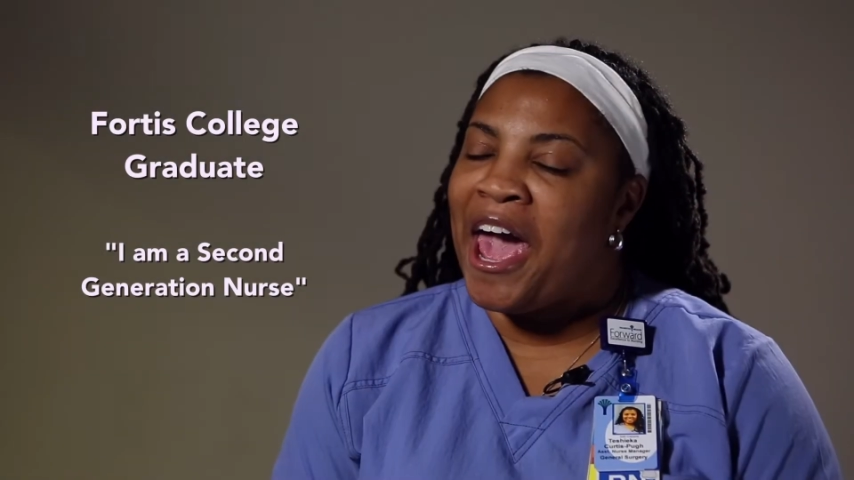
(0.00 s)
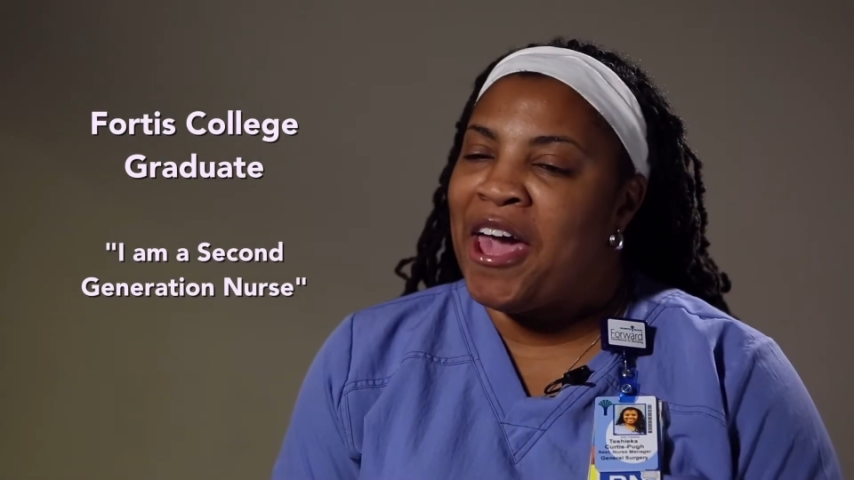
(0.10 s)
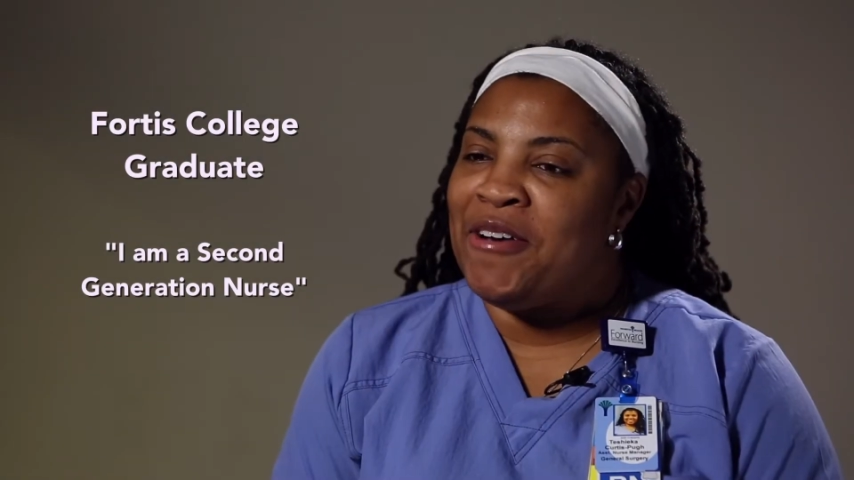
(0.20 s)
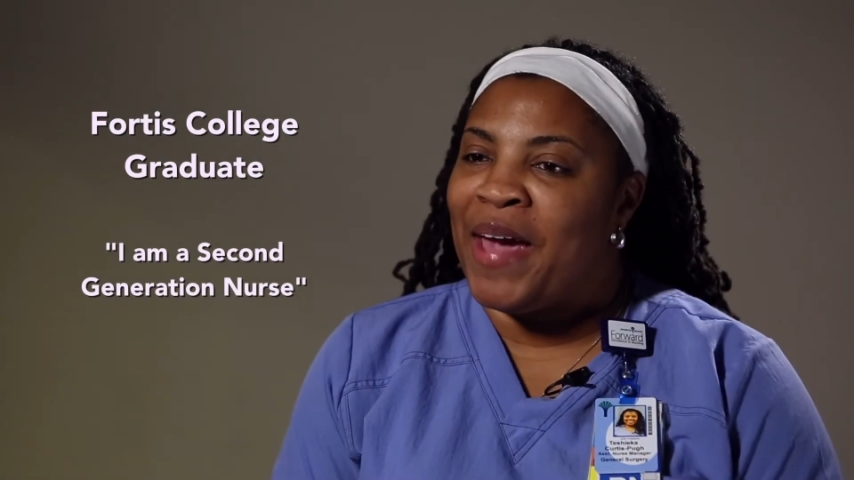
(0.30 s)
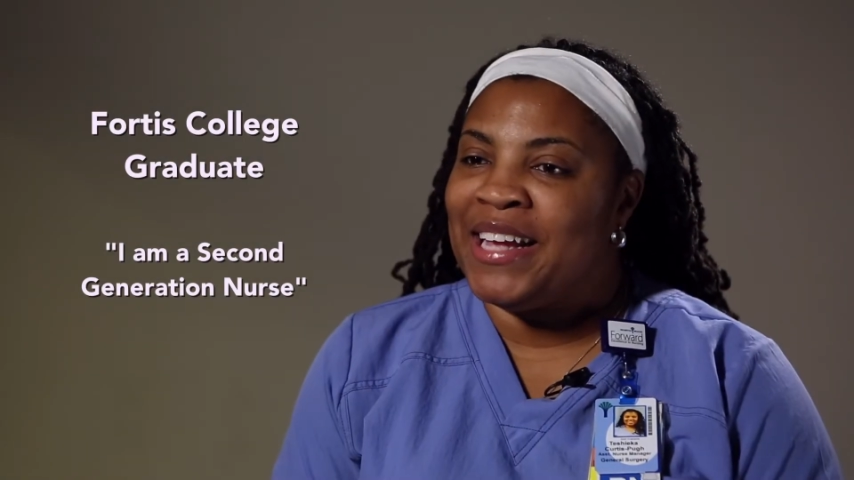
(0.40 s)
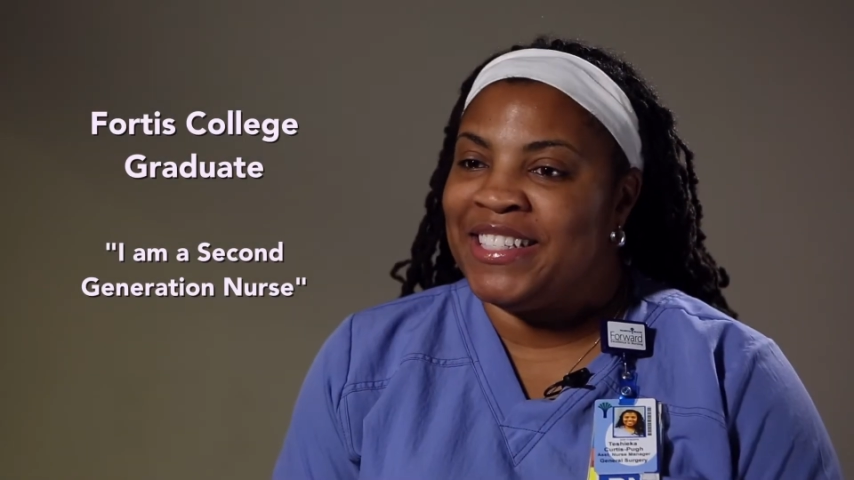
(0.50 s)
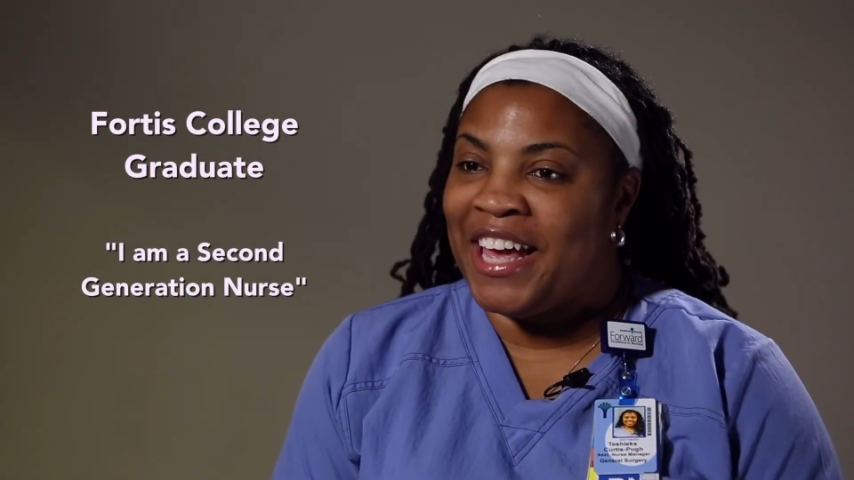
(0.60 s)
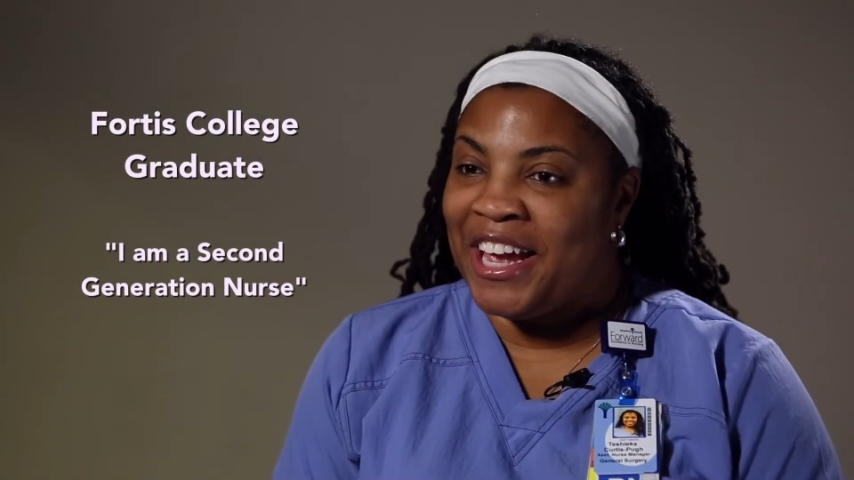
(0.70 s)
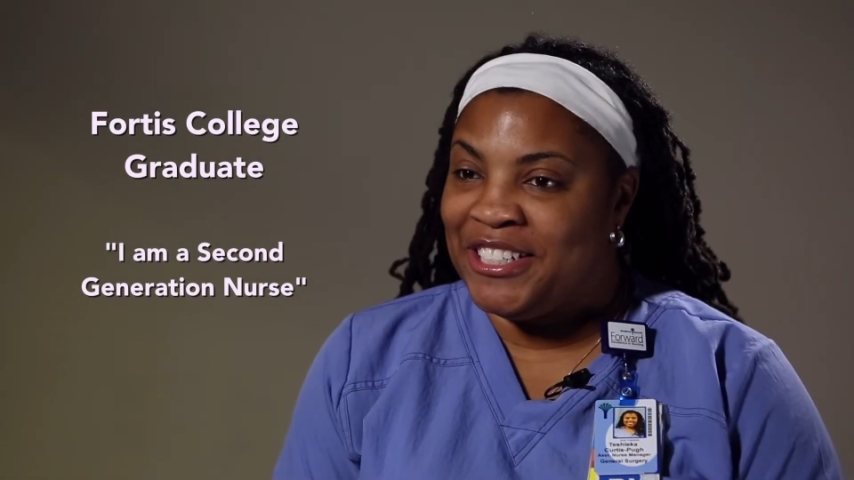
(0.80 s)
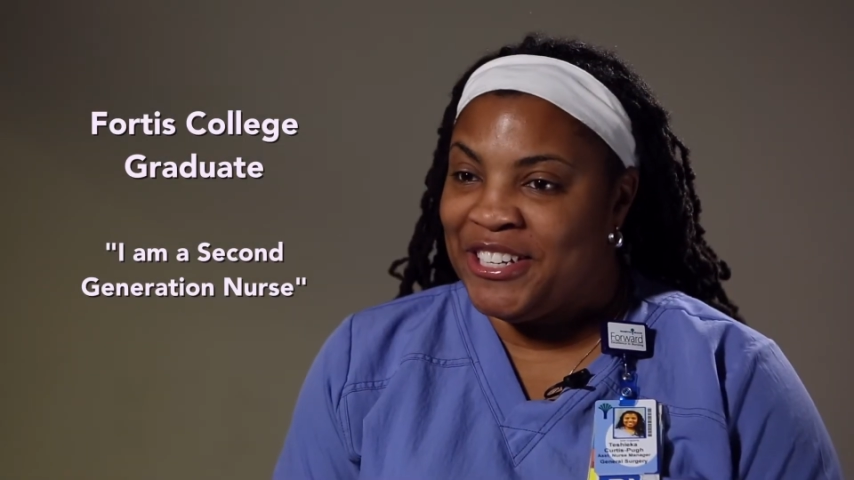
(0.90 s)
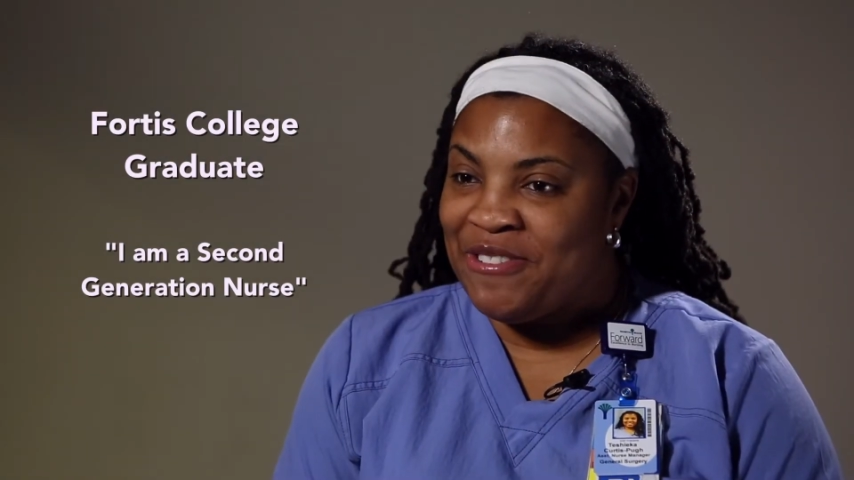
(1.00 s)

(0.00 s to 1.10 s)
I am a second